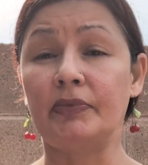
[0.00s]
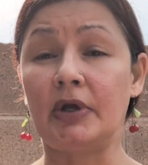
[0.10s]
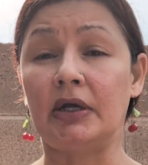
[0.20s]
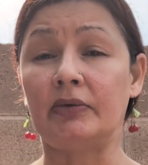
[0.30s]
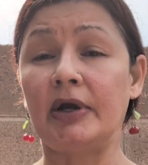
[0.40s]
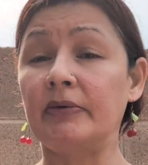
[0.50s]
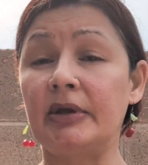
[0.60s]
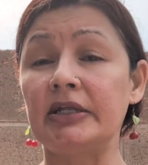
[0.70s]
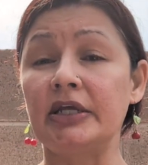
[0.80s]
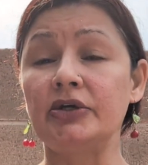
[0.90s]

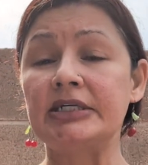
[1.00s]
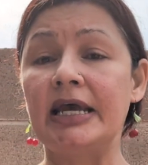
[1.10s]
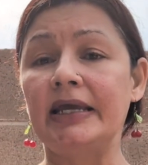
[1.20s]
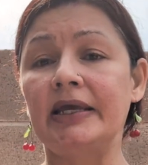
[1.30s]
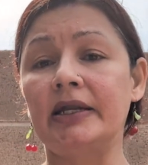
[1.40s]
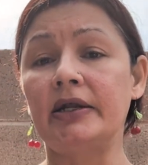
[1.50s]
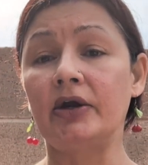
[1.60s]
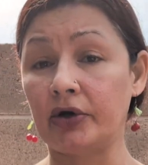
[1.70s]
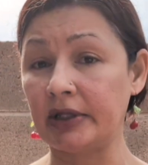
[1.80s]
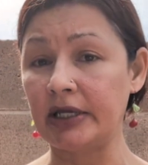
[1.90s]
recommended that you take it
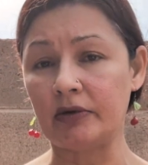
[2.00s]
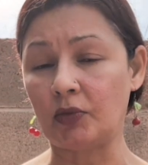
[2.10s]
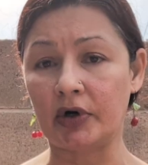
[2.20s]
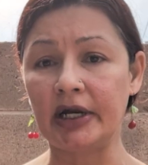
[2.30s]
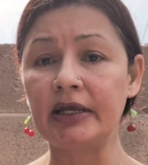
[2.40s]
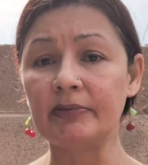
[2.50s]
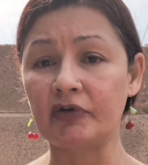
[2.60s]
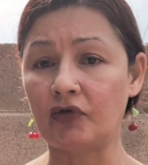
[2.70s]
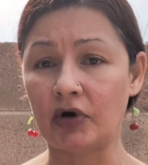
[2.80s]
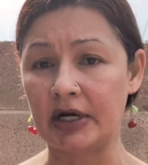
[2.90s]
early in the morning
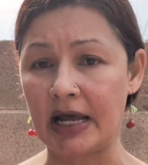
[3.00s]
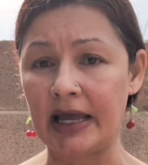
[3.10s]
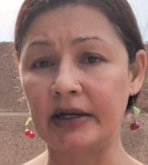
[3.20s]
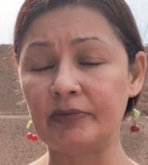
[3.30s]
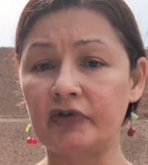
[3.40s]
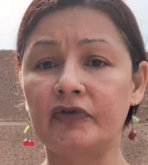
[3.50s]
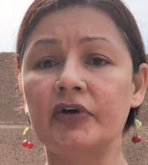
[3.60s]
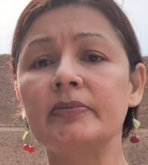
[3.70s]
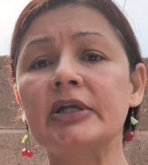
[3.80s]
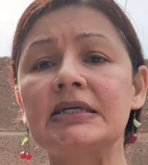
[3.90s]
before 9
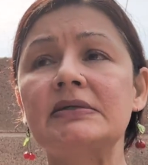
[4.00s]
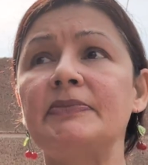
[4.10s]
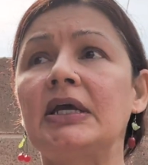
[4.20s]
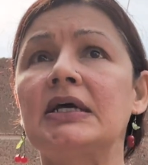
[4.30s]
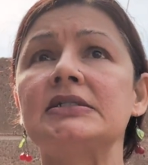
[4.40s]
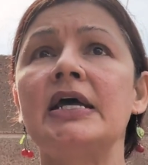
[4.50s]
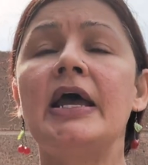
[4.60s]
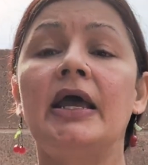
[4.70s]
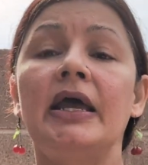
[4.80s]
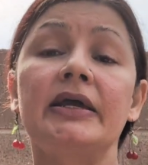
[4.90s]
preferably, because
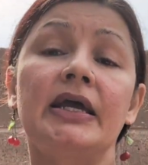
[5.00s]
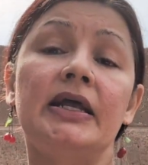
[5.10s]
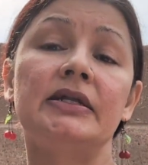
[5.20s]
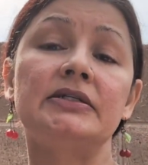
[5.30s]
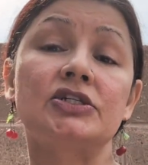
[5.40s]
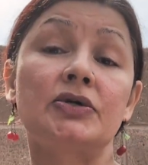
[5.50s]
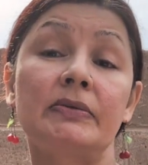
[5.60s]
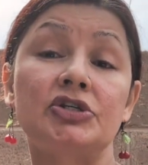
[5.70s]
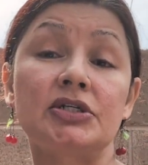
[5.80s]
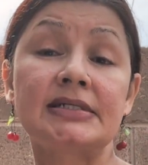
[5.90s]
it can
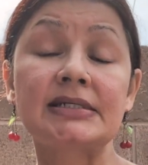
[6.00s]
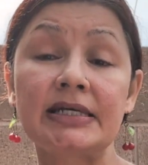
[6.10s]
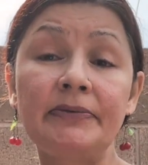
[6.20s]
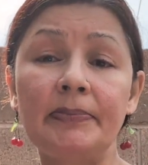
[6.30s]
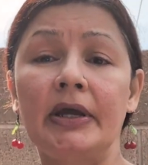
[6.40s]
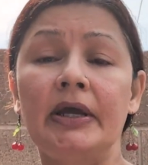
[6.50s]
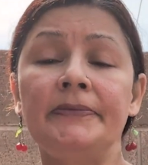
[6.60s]
disrupt your sleep